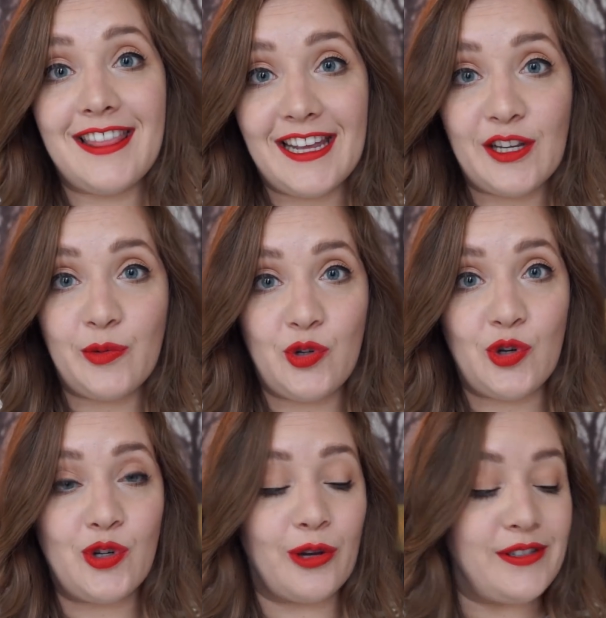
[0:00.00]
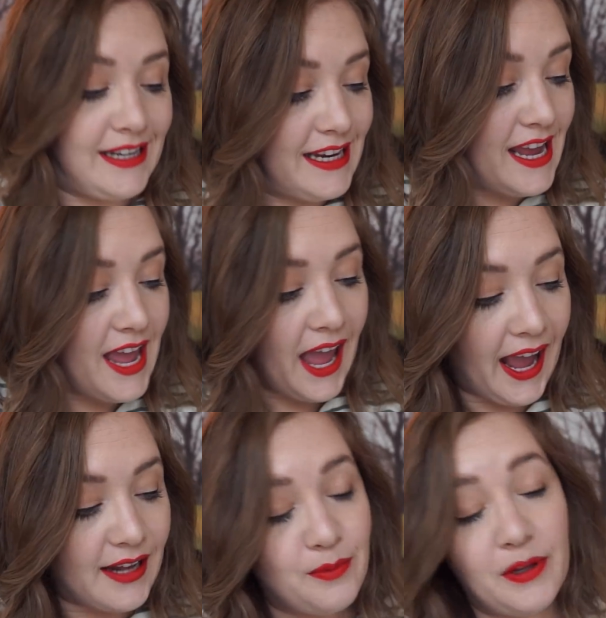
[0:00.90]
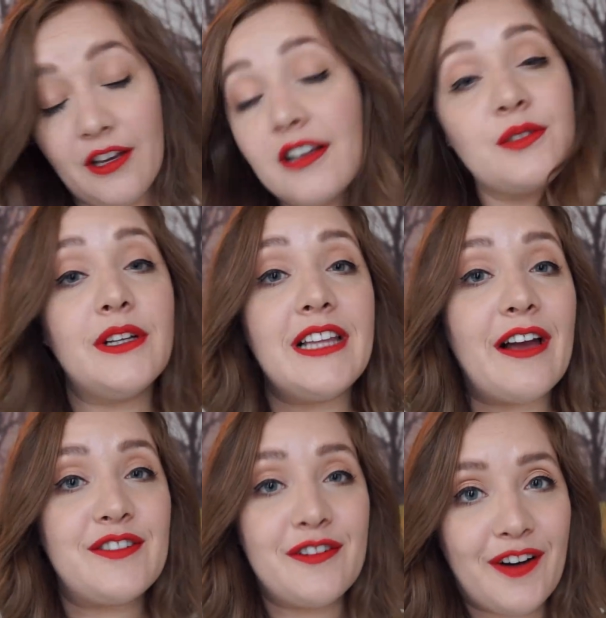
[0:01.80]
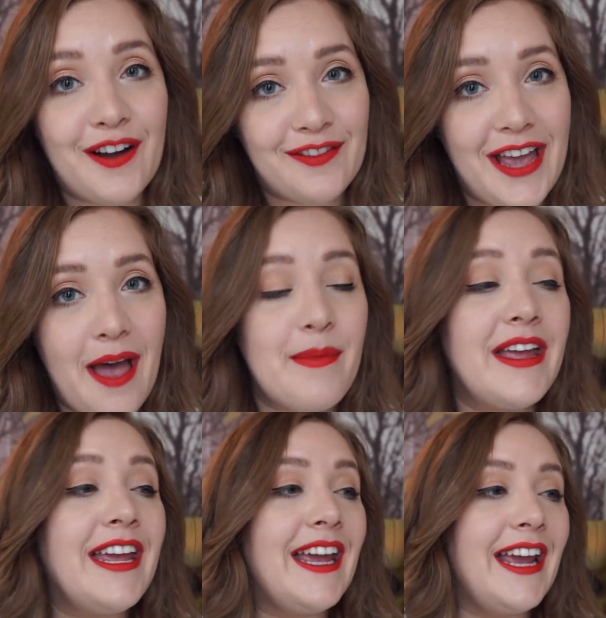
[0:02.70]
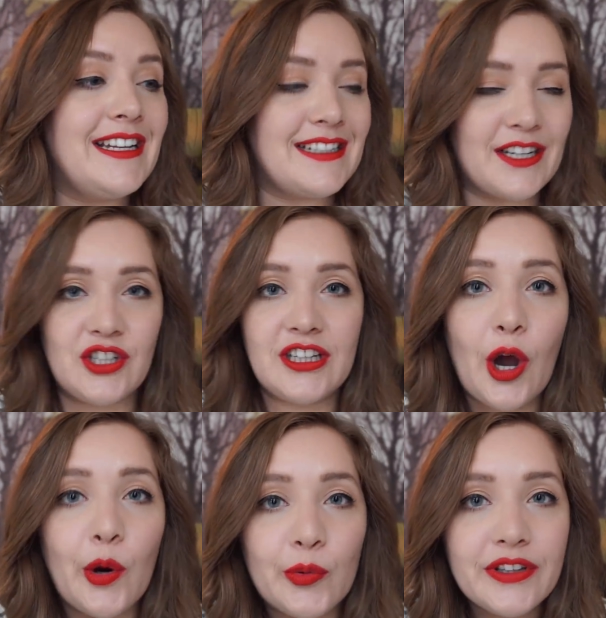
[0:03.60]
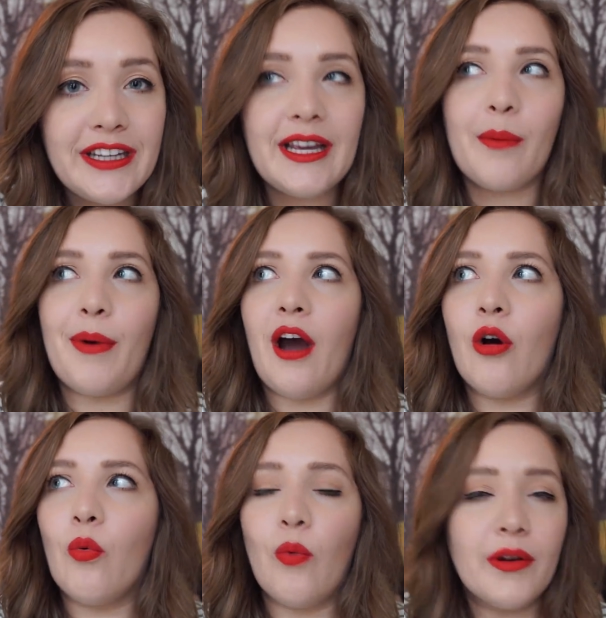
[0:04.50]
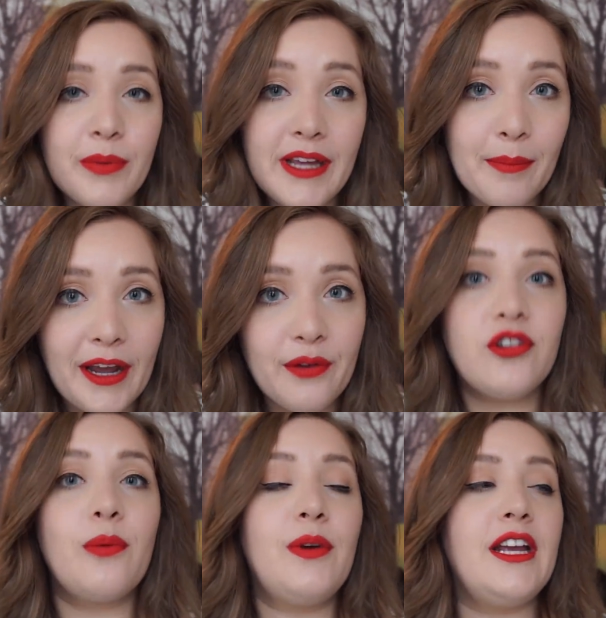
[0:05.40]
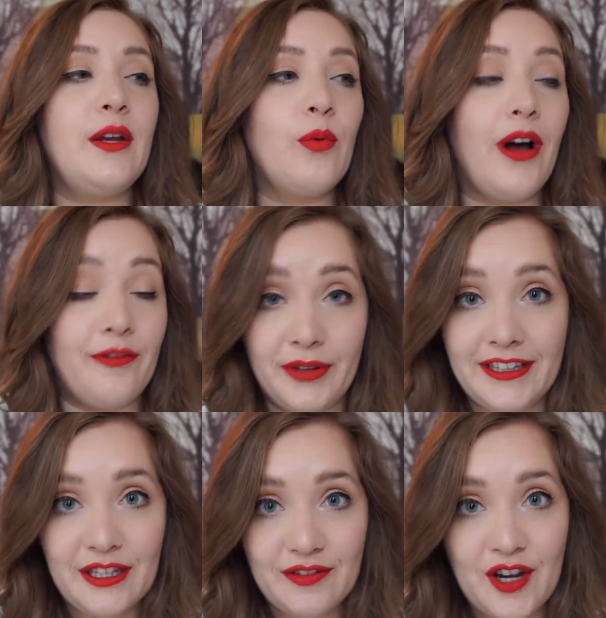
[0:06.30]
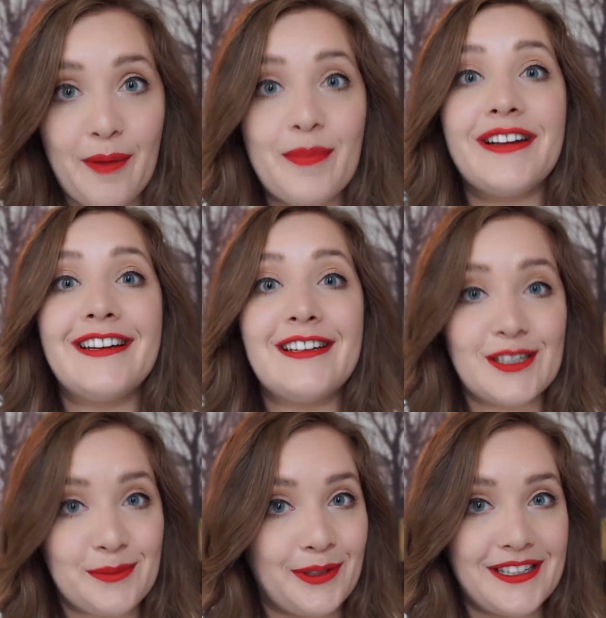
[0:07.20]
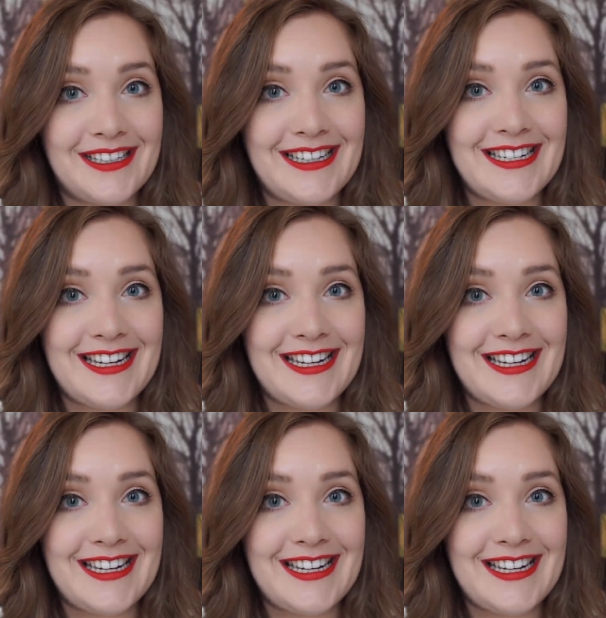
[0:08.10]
and things we should go see. And because we left at 5 a.m, it's actually only about 1 p.m. now, so we will have plenty of time to explore the city